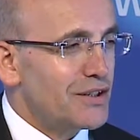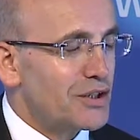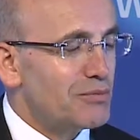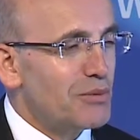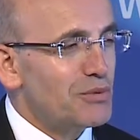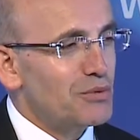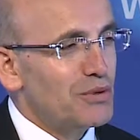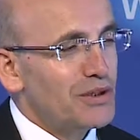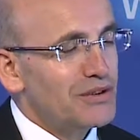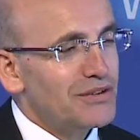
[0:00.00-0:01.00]
Remember
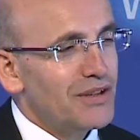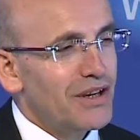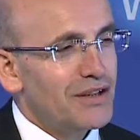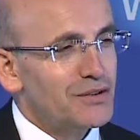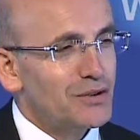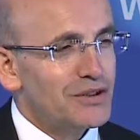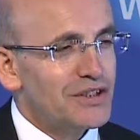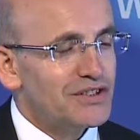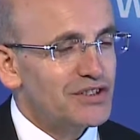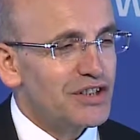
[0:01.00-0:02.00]
when
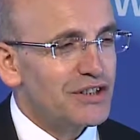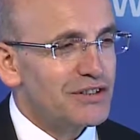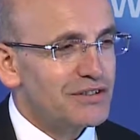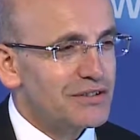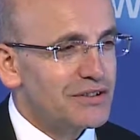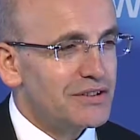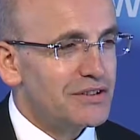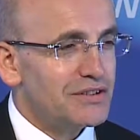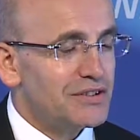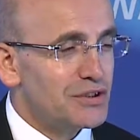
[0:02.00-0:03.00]
Turkey chaired
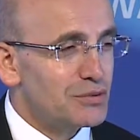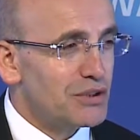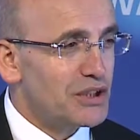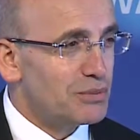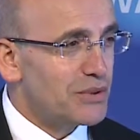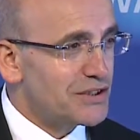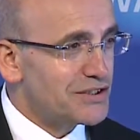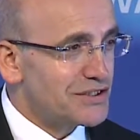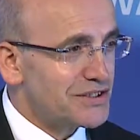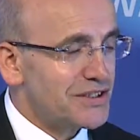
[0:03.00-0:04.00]
the G20
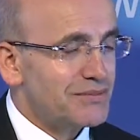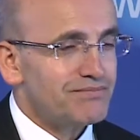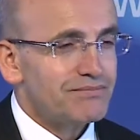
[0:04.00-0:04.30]
presidency,